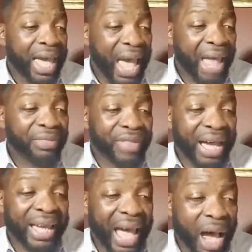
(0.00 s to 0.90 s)
at
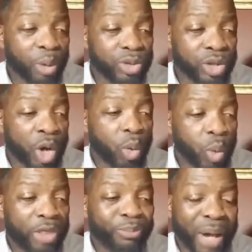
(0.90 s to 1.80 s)
thy house
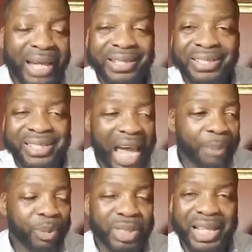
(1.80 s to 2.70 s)
with my
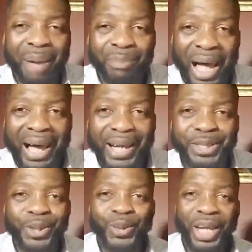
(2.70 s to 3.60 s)
disciples, lamad. So